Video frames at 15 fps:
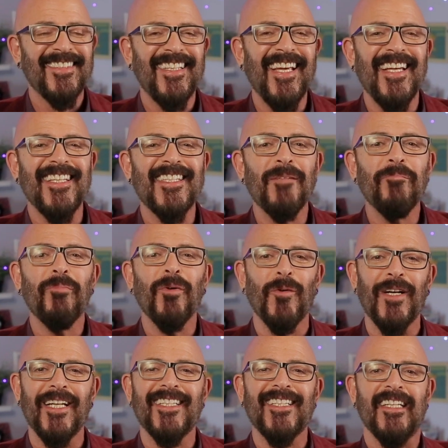Case in
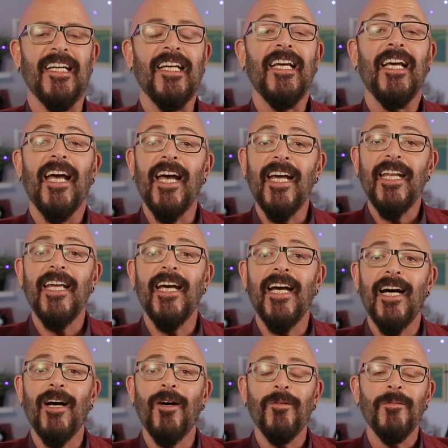point.
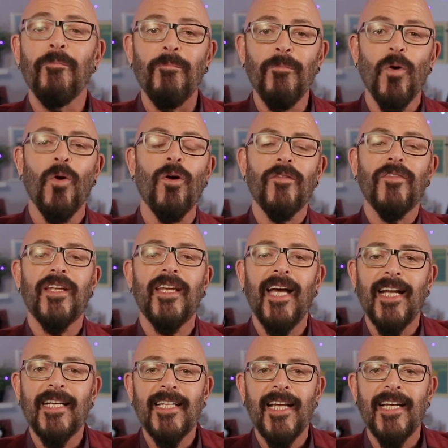Anyhow, more of the
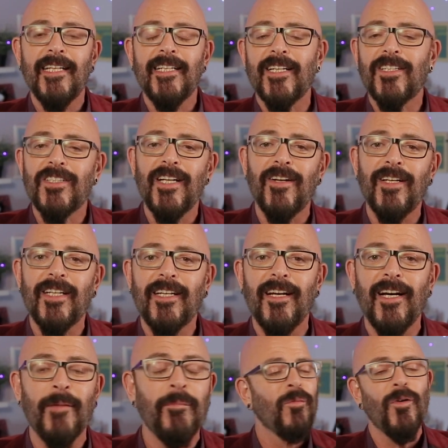Cat Daddy Dictionary to
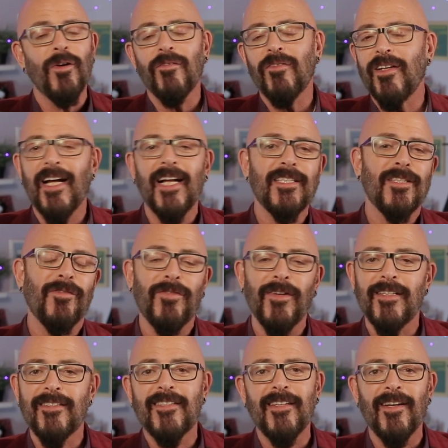come, more of lots of
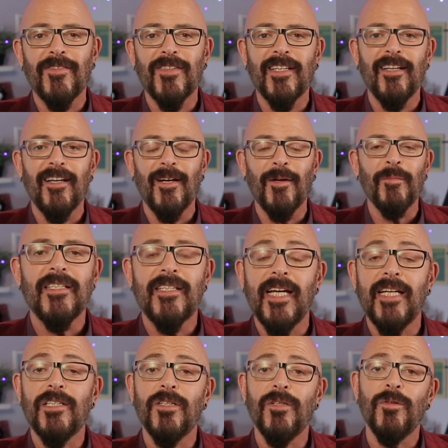fun stuff to come.
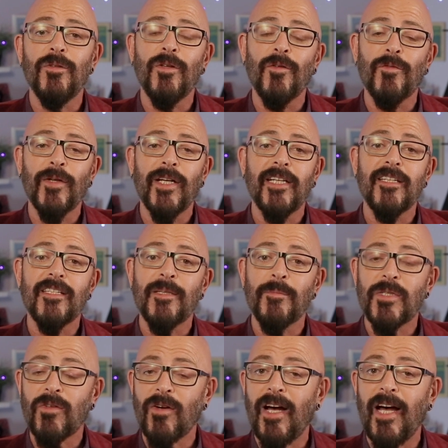Stay tuned, don't forget to
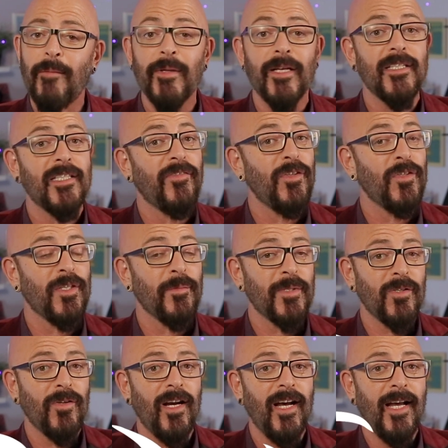subscribe, because if you
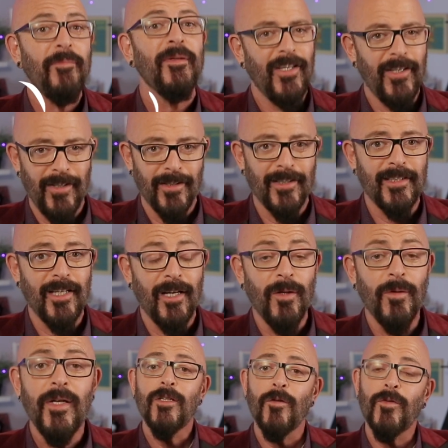subscribe, you'll
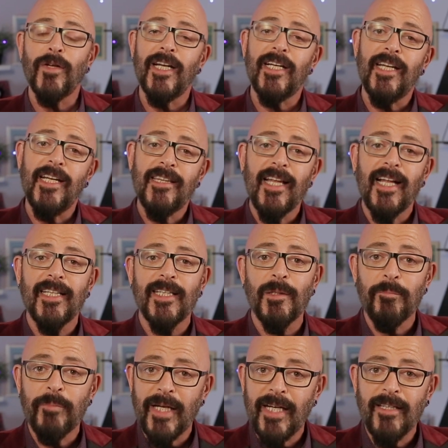know. Don't forget to hit that little
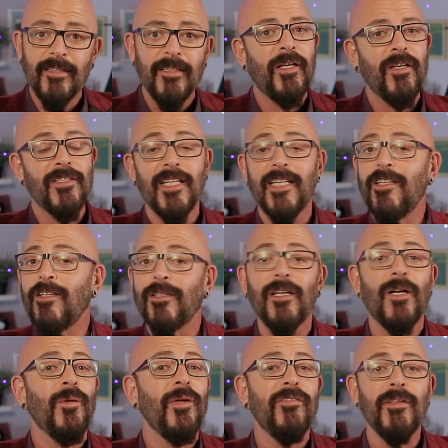bell, because then you'll
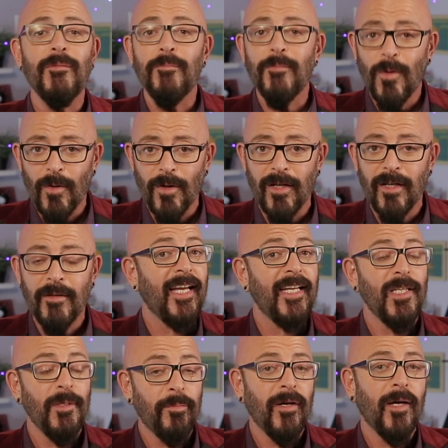know even more,
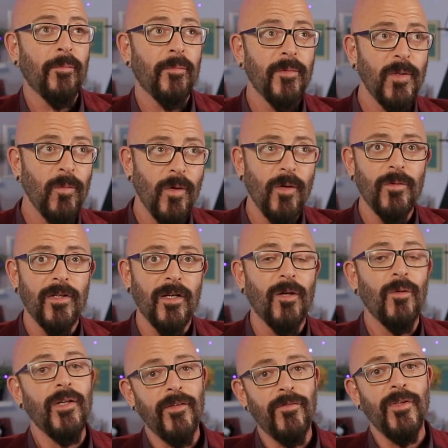and you probably won't
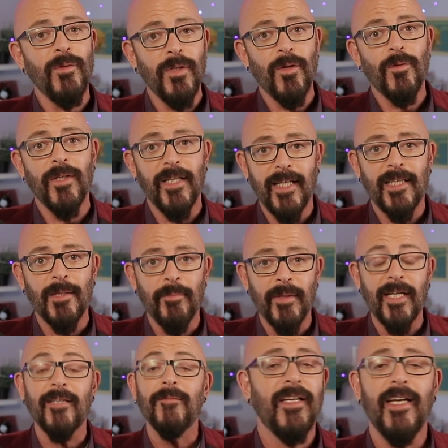know if you don't hit the
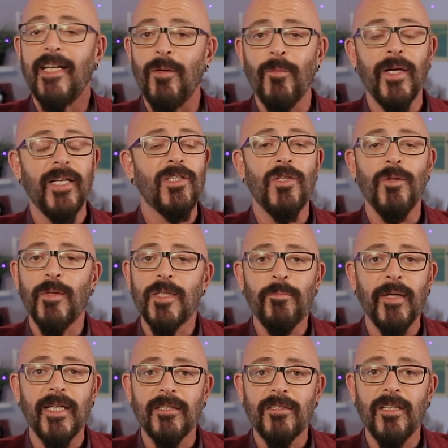bell. Anyway, too much
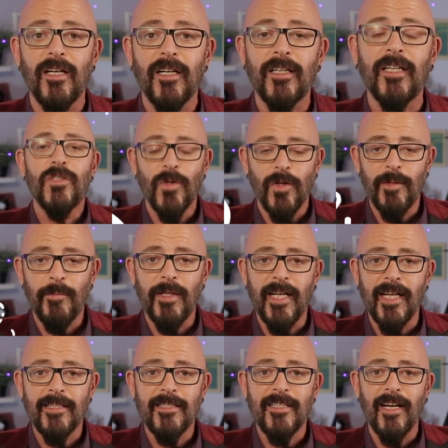bell talk. Join me
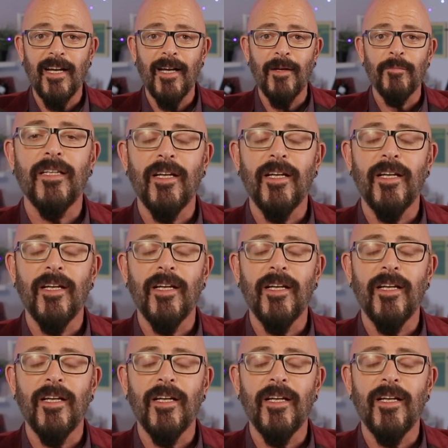next time.